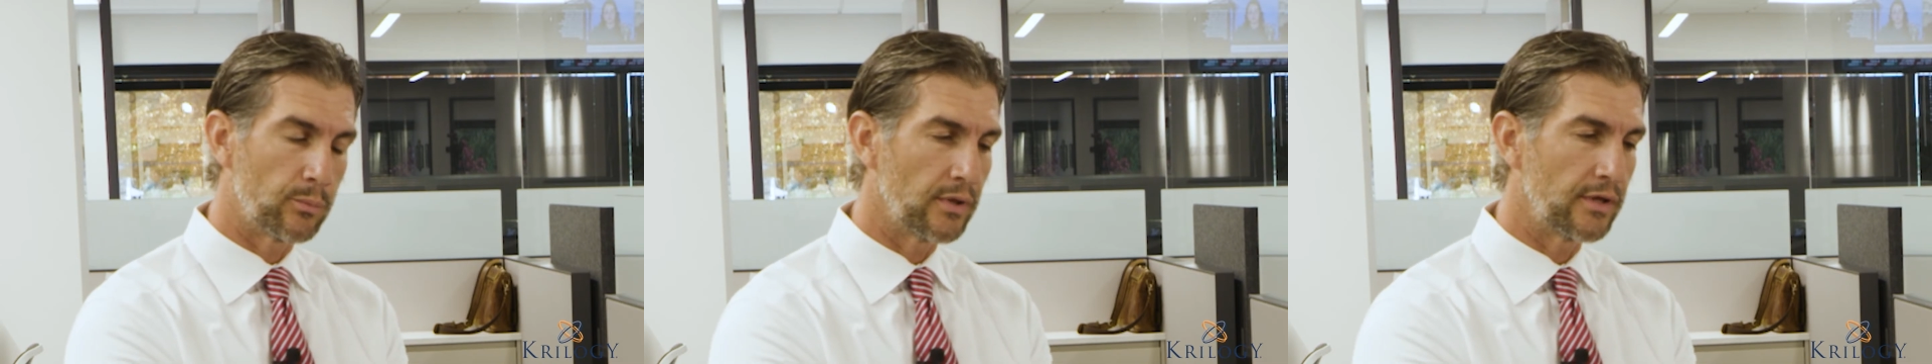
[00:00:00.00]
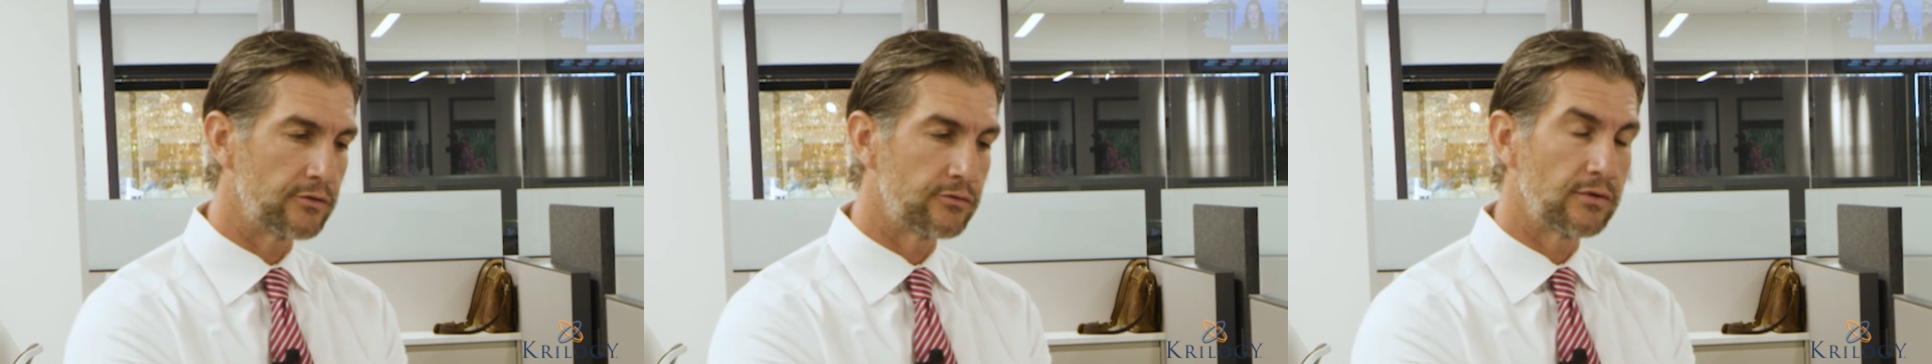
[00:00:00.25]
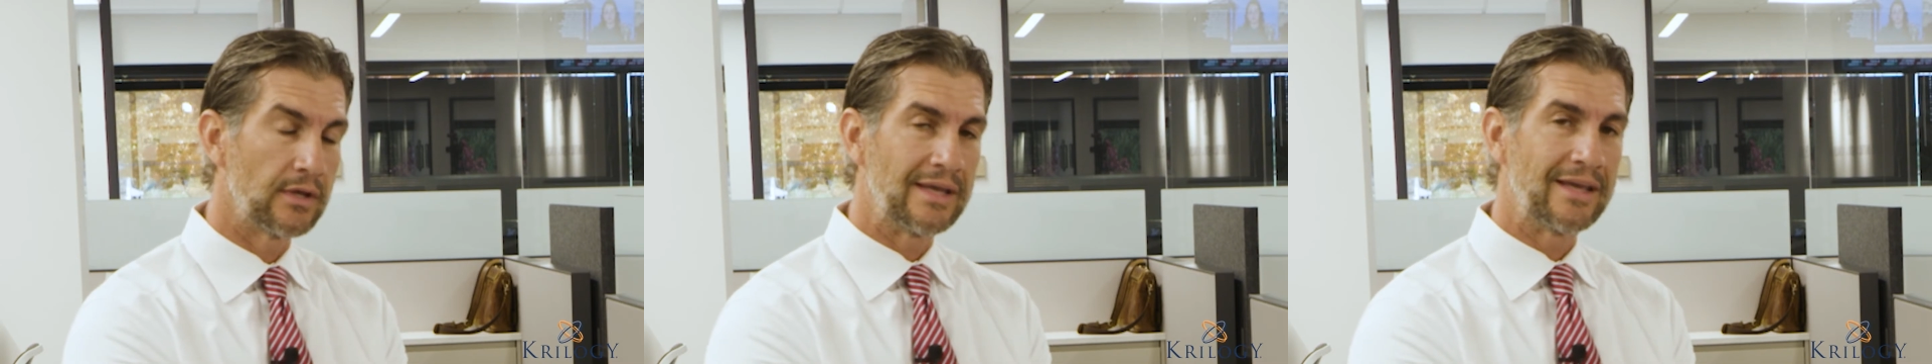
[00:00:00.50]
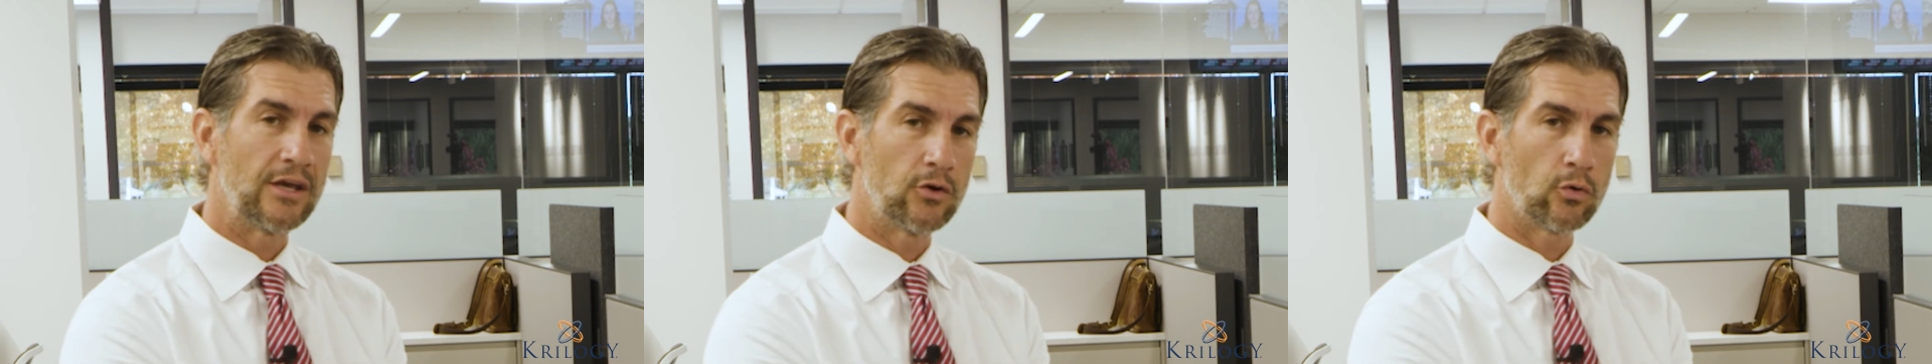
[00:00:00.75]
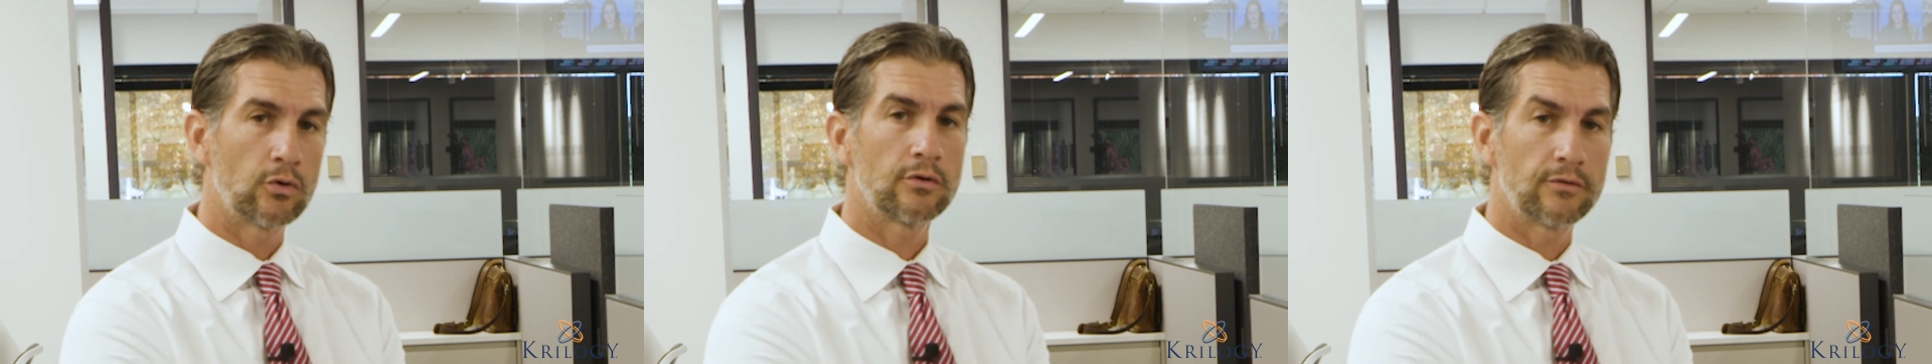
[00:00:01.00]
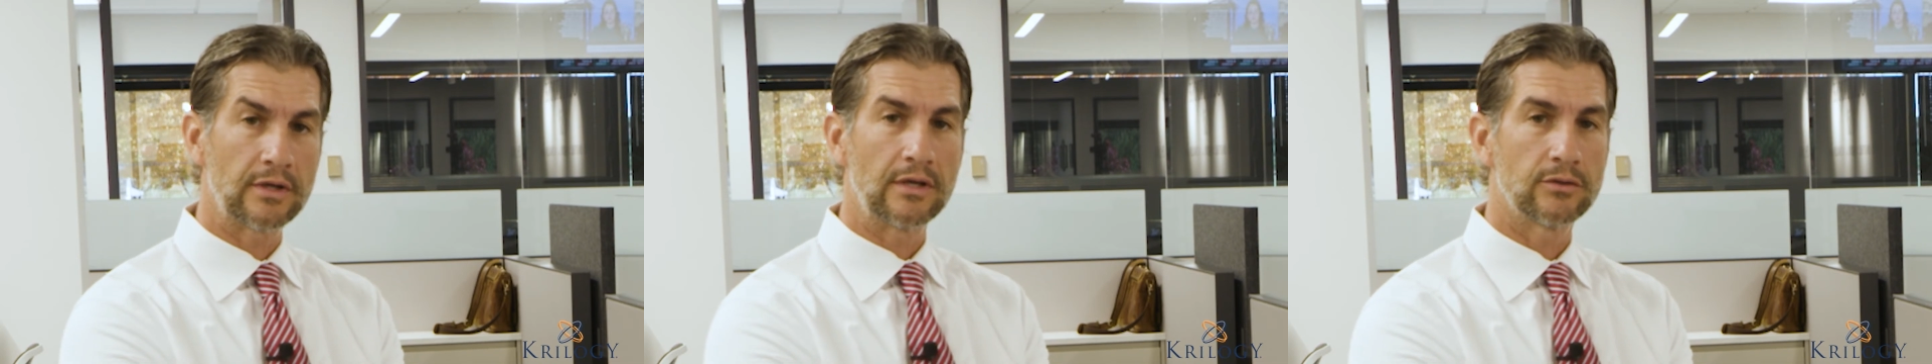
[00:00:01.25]
place in order
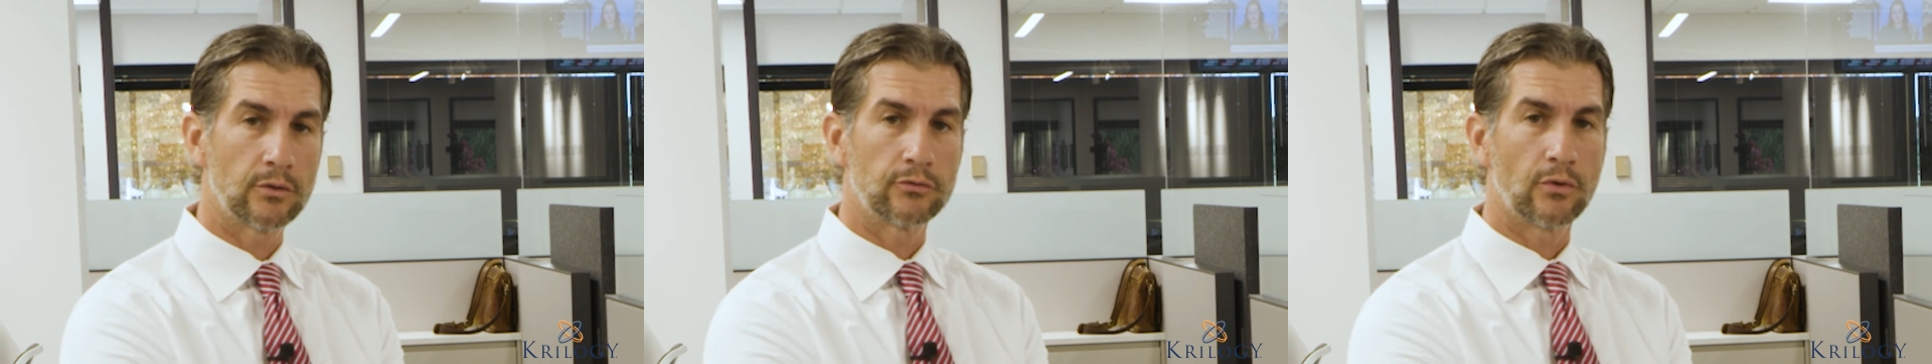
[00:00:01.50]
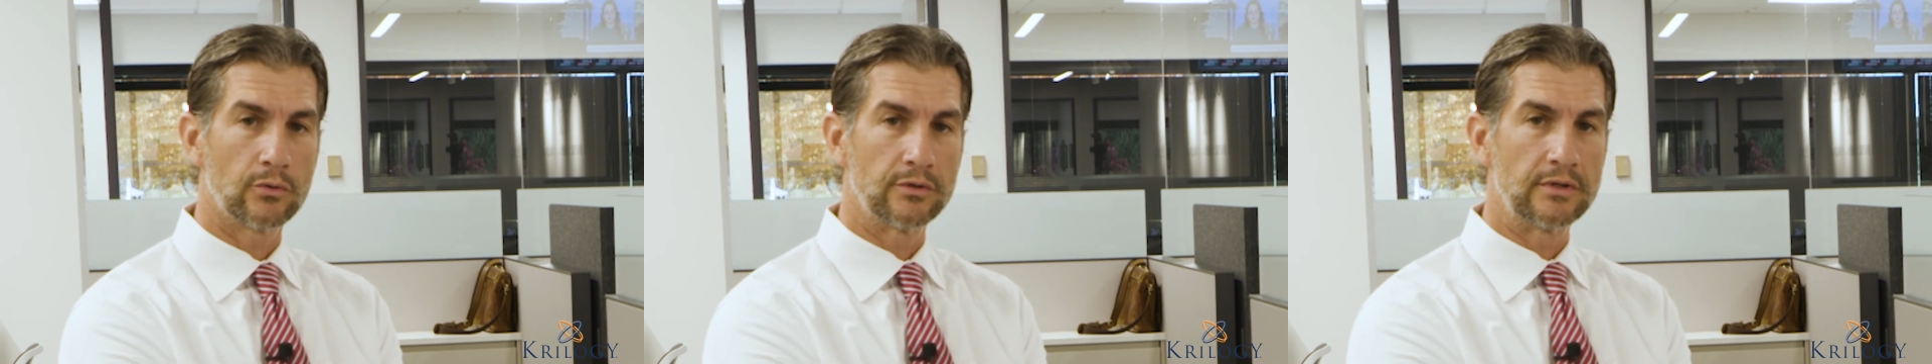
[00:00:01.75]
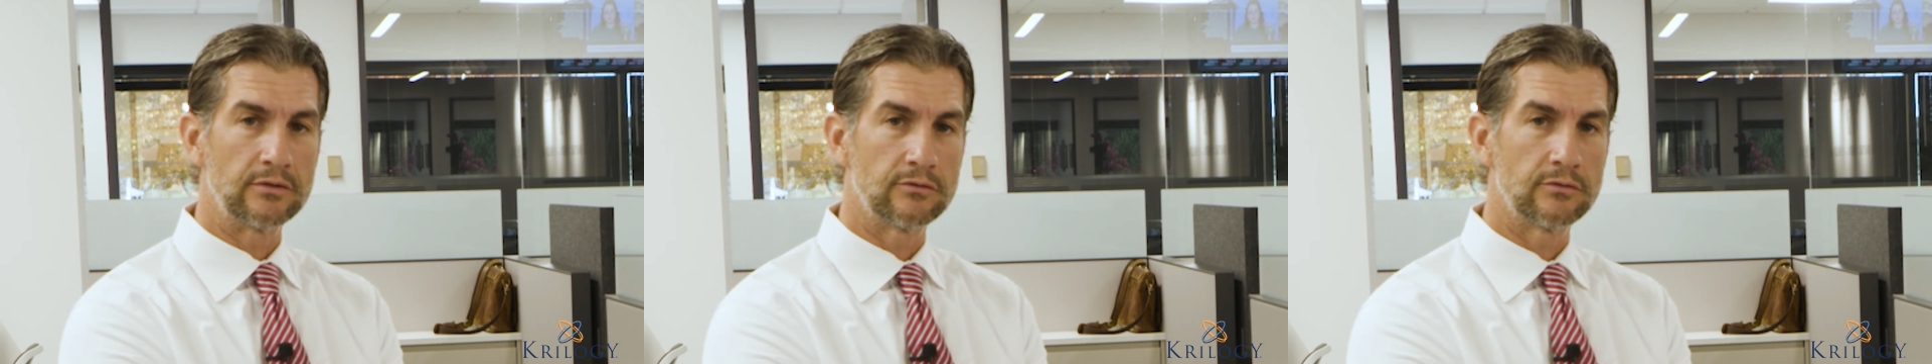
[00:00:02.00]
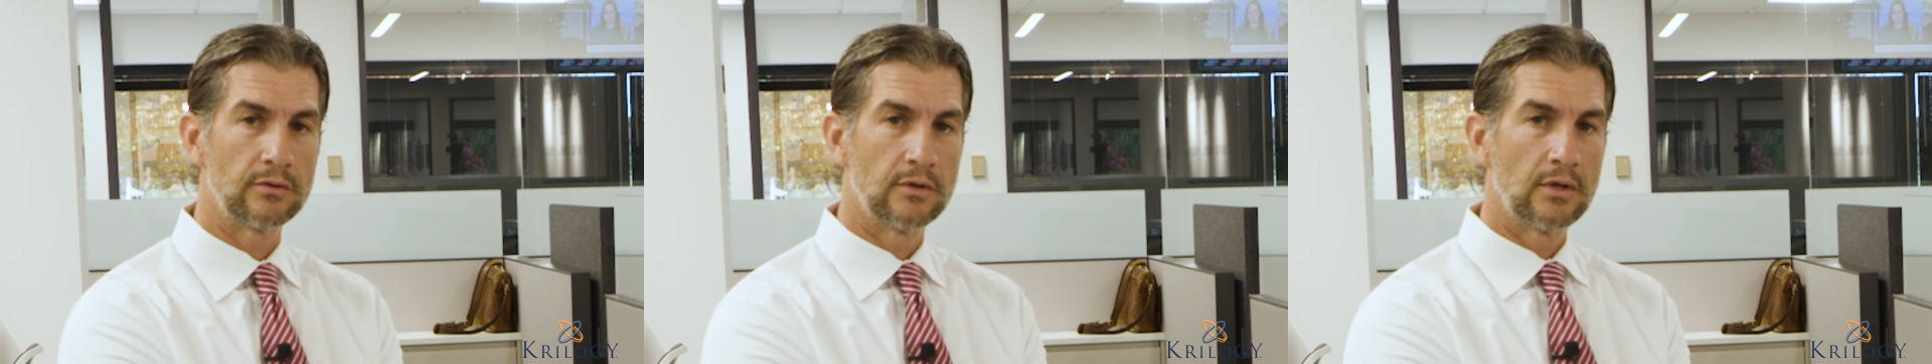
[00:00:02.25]
to get those holdings